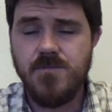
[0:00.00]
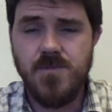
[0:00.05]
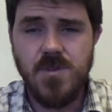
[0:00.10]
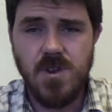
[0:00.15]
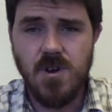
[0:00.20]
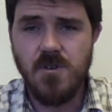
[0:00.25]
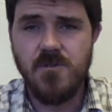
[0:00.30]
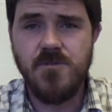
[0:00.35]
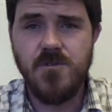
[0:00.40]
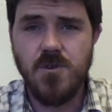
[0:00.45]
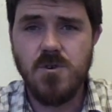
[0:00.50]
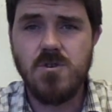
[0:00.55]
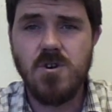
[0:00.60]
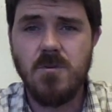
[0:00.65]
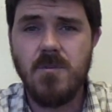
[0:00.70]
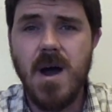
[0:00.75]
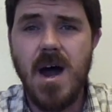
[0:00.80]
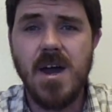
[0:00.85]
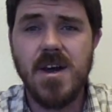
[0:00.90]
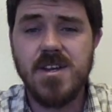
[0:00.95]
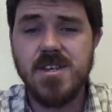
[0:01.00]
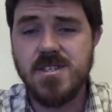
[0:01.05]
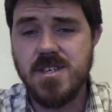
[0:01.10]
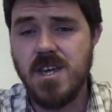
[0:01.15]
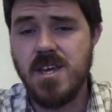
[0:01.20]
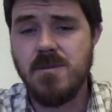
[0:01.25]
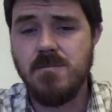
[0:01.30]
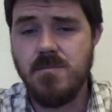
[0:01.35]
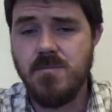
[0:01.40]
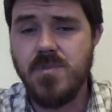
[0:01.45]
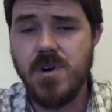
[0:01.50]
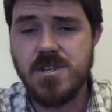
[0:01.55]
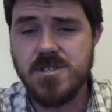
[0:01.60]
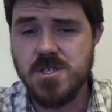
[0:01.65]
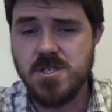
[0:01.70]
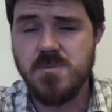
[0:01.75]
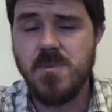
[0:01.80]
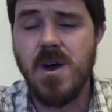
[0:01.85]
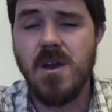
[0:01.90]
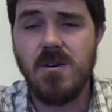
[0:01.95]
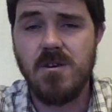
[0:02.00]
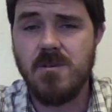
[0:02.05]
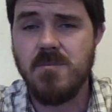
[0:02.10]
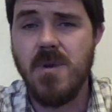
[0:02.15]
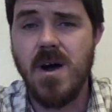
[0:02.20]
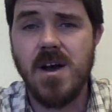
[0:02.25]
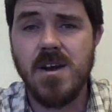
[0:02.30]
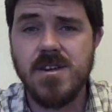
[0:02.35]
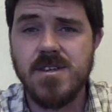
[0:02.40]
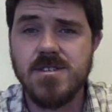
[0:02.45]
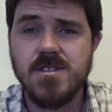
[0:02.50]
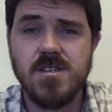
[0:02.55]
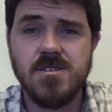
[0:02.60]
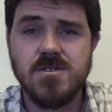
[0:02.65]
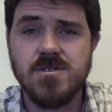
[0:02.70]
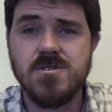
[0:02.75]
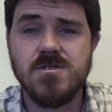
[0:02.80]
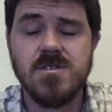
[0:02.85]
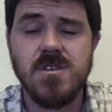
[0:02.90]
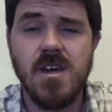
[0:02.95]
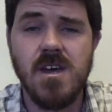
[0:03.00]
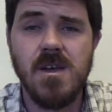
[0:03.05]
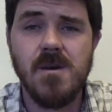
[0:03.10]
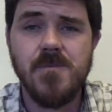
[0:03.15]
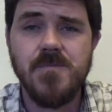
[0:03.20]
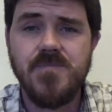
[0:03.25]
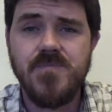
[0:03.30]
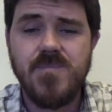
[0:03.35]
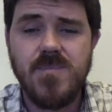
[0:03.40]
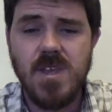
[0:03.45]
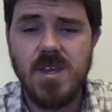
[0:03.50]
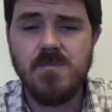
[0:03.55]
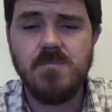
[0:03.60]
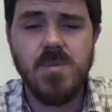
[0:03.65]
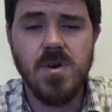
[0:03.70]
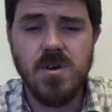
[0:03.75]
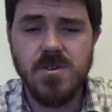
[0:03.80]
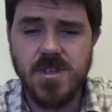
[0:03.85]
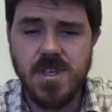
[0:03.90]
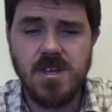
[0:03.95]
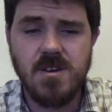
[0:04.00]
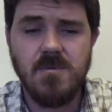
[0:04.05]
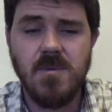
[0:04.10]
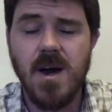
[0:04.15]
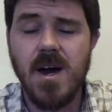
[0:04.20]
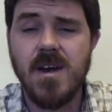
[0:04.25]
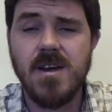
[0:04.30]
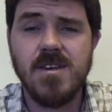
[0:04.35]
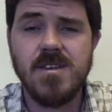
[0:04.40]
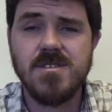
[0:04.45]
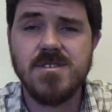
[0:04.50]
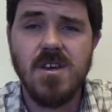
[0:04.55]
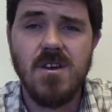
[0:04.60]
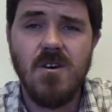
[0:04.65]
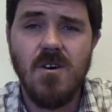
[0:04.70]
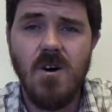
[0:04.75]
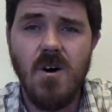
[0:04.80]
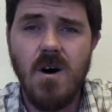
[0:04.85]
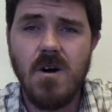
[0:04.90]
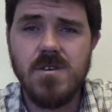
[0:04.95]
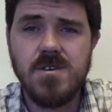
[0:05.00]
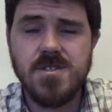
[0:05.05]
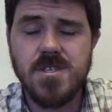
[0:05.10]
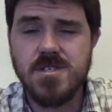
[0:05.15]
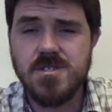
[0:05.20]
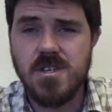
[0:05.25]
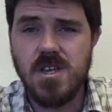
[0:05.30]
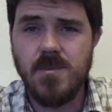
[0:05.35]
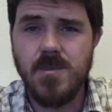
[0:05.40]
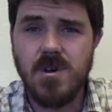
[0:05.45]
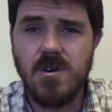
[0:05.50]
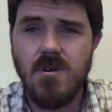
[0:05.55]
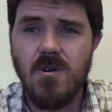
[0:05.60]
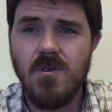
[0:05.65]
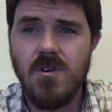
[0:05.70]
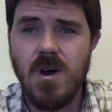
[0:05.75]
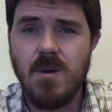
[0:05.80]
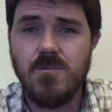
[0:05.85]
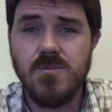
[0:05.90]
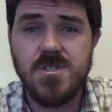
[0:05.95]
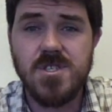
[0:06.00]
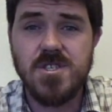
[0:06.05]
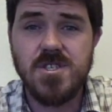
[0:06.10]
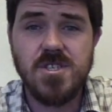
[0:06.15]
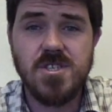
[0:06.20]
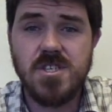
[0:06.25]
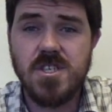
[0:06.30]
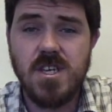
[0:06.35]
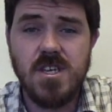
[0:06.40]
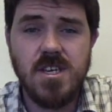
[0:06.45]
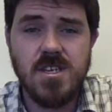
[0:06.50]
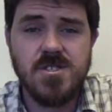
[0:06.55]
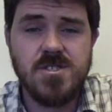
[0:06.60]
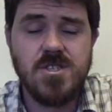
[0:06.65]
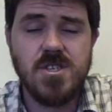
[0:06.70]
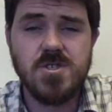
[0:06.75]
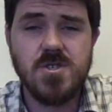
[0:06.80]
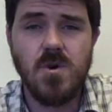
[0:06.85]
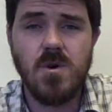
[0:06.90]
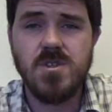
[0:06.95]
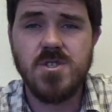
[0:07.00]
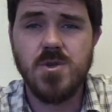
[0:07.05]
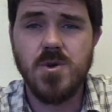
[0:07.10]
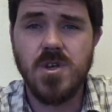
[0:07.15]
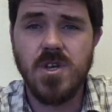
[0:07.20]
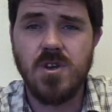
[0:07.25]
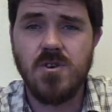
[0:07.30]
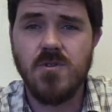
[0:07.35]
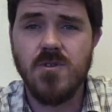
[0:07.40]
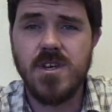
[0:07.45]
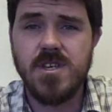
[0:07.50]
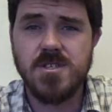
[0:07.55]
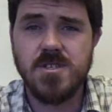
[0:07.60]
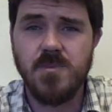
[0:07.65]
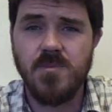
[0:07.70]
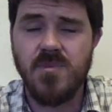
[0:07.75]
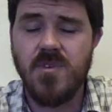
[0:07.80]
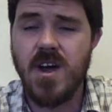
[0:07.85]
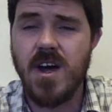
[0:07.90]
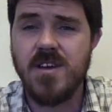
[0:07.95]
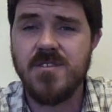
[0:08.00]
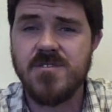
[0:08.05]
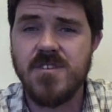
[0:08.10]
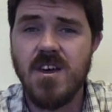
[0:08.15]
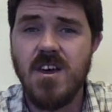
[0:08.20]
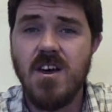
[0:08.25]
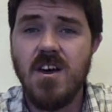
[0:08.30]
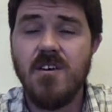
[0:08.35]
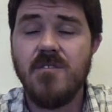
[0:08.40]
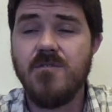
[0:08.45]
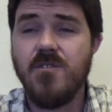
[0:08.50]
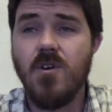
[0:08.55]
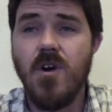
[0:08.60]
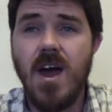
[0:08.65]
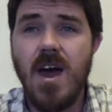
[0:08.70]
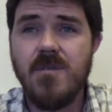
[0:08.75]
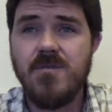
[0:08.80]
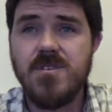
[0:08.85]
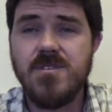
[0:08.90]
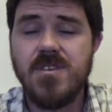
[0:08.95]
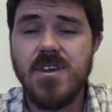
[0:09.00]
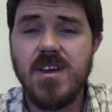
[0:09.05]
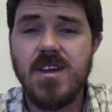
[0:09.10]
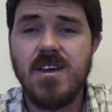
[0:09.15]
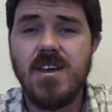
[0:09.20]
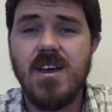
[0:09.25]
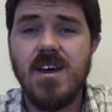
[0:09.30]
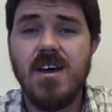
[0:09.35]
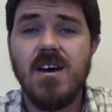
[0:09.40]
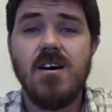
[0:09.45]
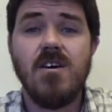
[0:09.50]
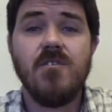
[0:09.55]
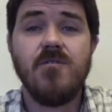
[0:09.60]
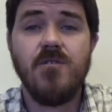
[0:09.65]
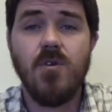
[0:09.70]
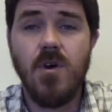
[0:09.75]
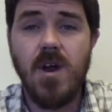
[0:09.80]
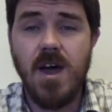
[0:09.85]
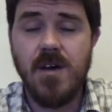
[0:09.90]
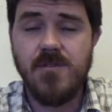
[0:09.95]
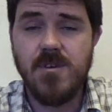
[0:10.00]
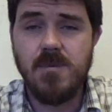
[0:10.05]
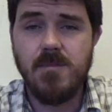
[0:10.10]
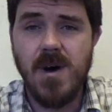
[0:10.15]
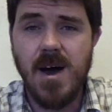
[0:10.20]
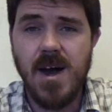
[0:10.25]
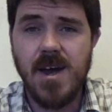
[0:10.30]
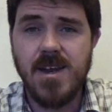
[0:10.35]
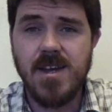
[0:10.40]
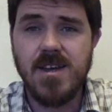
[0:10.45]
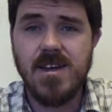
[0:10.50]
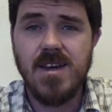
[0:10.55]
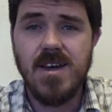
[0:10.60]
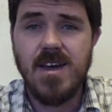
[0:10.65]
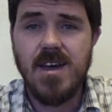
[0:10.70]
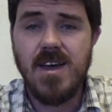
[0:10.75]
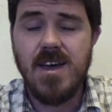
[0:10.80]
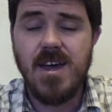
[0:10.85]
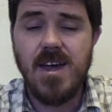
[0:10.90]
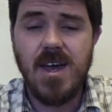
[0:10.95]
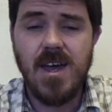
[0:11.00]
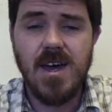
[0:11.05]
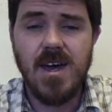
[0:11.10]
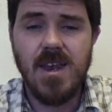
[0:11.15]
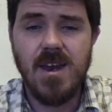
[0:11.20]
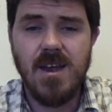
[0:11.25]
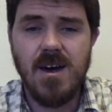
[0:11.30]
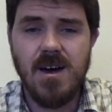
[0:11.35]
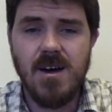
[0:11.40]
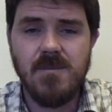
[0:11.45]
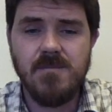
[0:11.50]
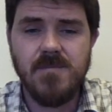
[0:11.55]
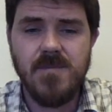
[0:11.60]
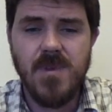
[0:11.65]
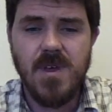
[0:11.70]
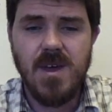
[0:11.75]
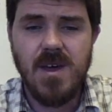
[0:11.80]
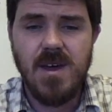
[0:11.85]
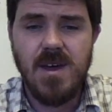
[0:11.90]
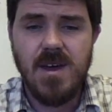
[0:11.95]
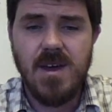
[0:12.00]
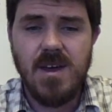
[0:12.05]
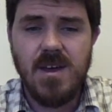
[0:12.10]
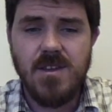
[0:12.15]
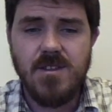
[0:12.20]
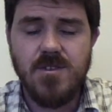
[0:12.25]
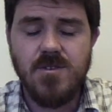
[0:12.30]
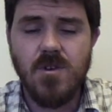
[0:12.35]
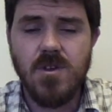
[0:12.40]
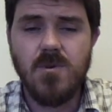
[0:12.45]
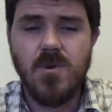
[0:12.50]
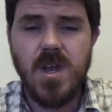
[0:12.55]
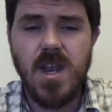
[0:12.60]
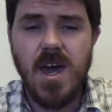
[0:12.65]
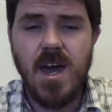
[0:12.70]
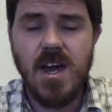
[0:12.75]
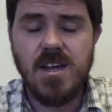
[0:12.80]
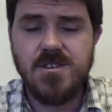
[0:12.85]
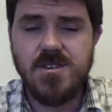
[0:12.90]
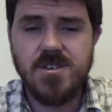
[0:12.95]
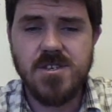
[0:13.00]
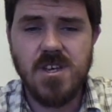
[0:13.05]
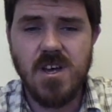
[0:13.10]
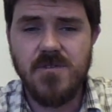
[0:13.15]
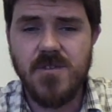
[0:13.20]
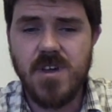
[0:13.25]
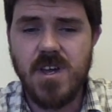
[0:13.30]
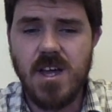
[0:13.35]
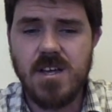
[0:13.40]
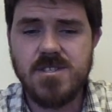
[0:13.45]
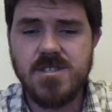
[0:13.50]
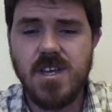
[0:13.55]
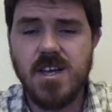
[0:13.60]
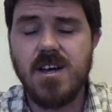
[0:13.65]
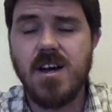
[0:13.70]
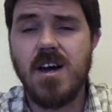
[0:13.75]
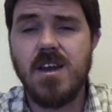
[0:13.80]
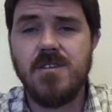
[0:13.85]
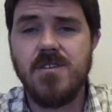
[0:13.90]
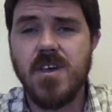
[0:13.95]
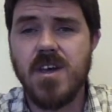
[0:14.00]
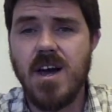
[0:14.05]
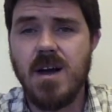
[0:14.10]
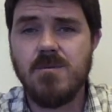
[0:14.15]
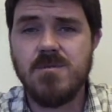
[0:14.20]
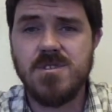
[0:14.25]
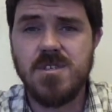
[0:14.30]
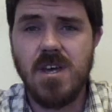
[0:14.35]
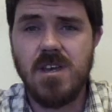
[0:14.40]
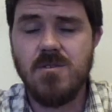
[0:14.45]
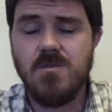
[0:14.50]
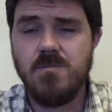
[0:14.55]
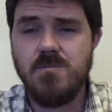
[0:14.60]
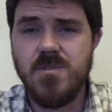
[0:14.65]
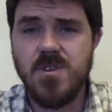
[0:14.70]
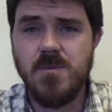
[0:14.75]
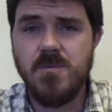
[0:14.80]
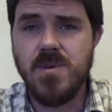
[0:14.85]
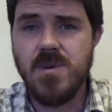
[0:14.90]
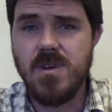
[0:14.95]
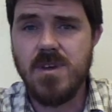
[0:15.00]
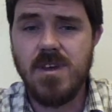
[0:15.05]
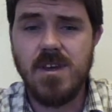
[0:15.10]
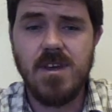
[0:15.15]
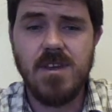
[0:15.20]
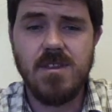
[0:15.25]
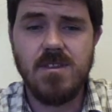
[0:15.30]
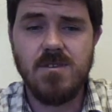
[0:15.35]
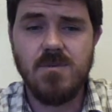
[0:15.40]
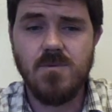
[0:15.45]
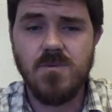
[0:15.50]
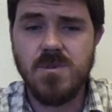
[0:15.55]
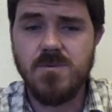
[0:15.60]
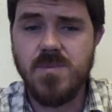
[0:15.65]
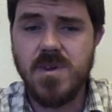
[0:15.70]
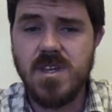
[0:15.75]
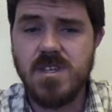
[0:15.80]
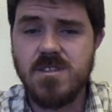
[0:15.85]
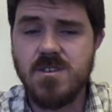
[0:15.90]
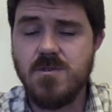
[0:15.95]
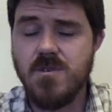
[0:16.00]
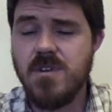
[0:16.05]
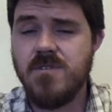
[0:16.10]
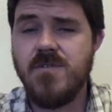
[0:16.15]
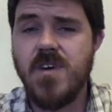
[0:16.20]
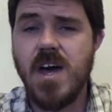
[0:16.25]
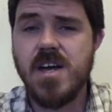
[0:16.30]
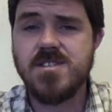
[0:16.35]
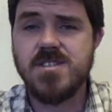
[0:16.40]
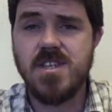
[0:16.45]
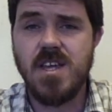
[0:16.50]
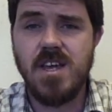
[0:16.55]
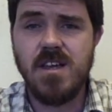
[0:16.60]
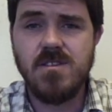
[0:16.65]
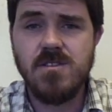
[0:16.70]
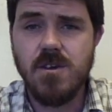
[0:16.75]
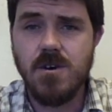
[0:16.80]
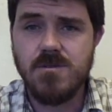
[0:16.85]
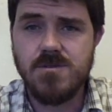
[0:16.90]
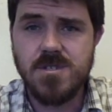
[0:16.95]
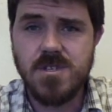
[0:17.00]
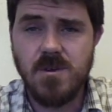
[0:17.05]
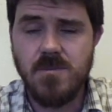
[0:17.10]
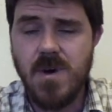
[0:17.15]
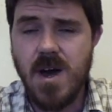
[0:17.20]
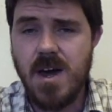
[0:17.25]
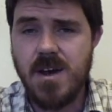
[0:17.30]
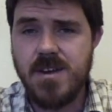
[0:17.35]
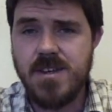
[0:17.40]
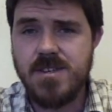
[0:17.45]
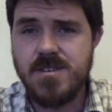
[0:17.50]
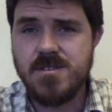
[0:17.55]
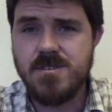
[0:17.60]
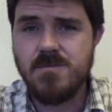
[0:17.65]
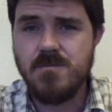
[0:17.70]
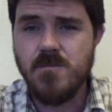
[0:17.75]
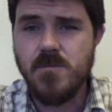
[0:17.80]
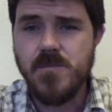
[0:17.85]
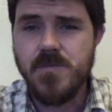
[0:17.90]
You know, food commodities and precious metal commodities, I should say, and building commodities. All these things are going to be going up, which is just going to increase the price for everything, for everybody. And the only way to hedge yourself against that kind of thing, I would say, would be to invest in those commodities,